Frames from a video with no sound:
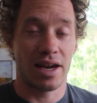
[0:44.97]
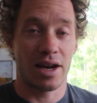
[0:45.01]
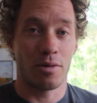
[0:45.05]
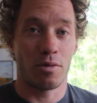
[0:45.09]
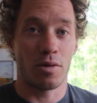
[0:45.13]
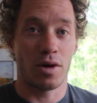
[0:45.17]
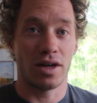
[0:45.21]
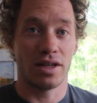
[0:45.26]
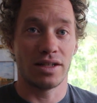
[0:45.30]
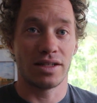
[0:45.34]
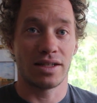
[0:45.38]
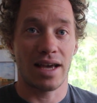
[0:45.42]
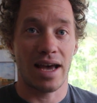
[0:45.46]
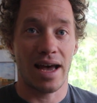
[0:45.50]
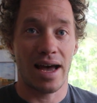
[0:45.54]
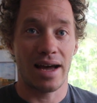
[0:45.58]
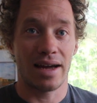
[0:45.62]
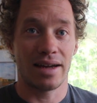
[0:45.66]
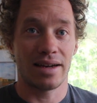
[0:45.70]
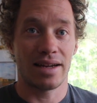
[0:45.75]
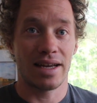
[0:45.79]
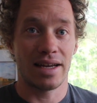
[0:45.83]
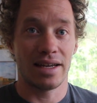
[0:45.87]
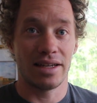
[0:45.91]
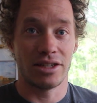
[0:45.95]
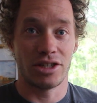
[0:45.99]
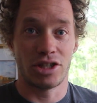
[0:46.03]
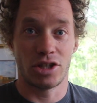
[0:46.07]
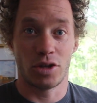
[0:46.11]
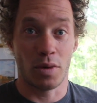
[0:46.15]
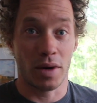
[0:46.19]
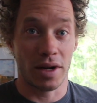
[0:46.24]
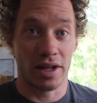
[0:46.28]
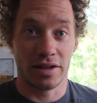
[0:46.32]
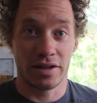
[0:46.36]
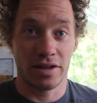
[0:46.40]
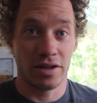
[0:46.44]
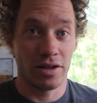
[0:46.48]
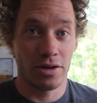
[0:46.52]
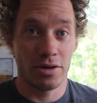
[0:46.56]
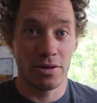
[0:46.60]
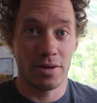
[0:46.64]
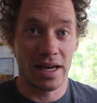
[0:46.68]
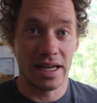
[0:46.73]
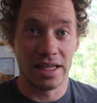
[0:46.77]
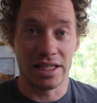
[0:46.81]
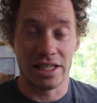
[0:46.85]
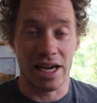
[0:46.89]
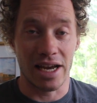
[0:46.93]
I was at age
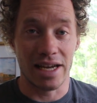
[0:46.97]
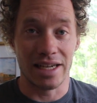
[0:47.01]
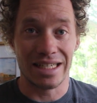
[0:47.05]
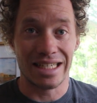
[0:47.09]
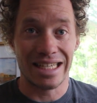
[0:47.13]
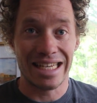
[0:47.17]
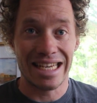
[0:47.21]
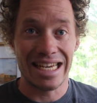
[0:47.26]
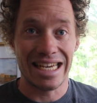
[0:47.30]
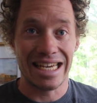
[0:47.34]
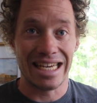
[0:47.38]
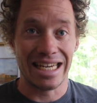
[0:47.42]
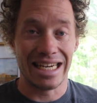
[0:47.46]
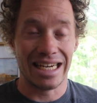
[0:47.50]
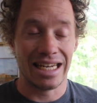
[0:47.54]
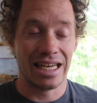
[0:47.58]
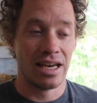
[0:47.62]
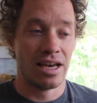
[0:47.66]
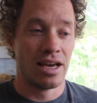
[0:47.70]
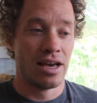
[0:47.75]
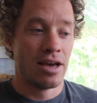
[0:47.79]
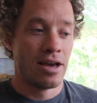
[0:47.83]
22, age 18,